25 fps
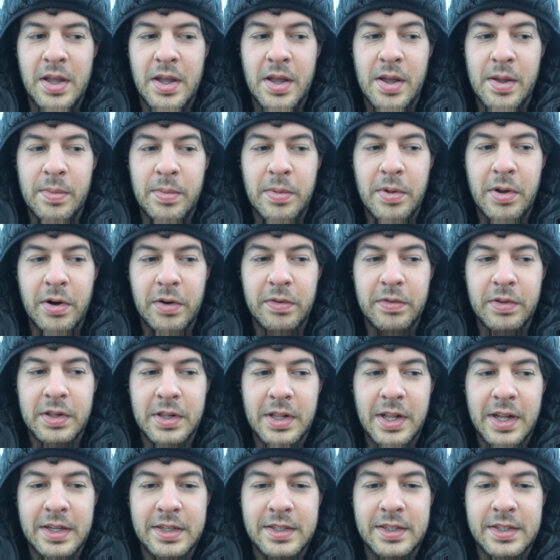But over the
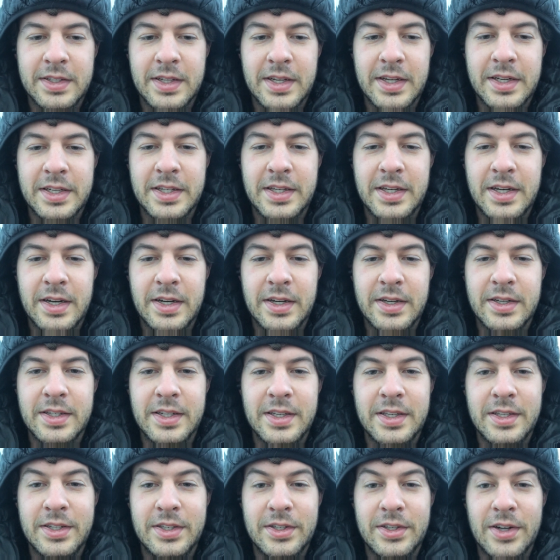last 6 years,
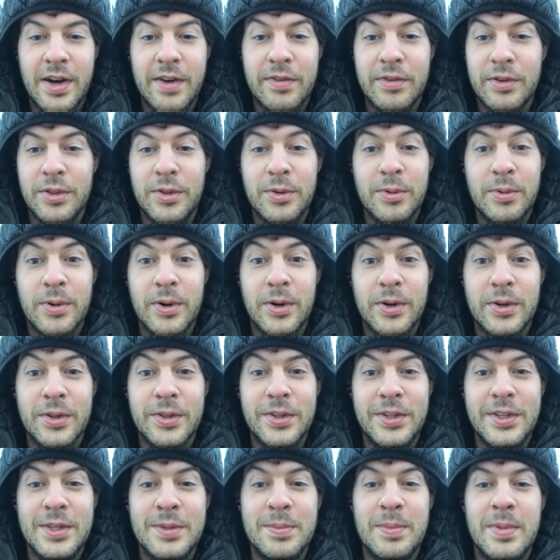he's traveled the world.
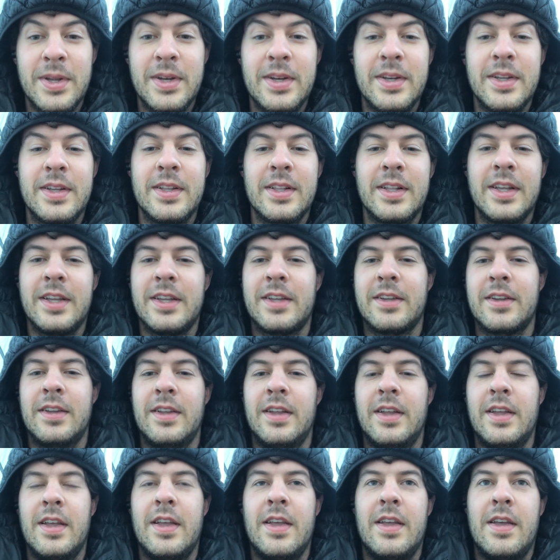He's been to like
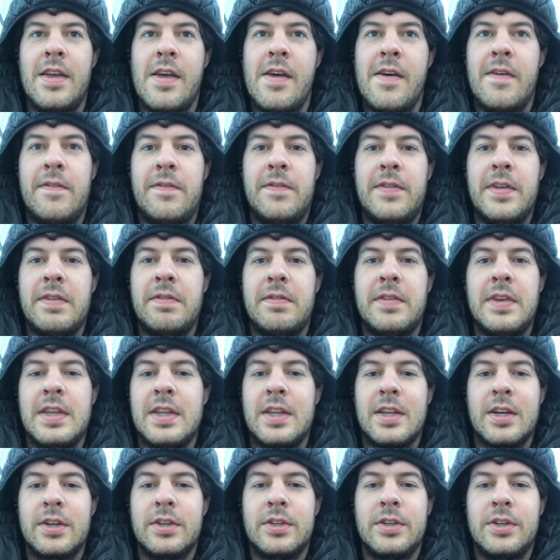50
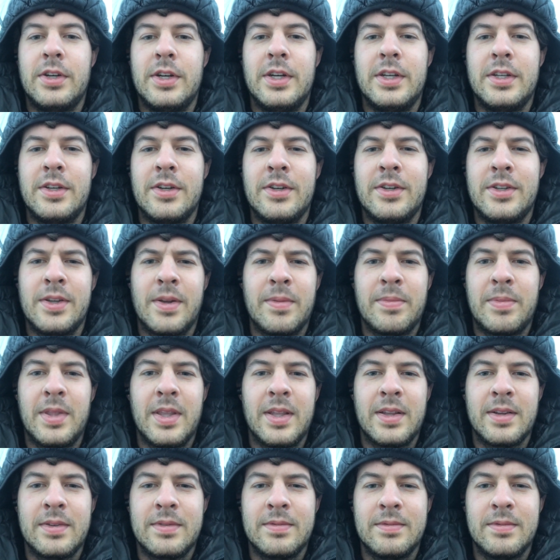countries or
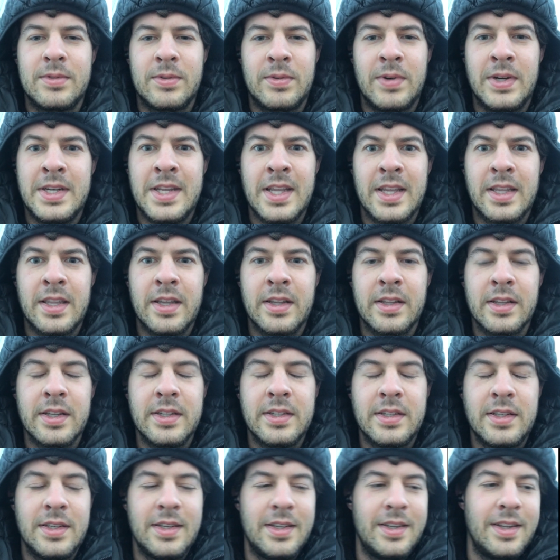something ridiculous.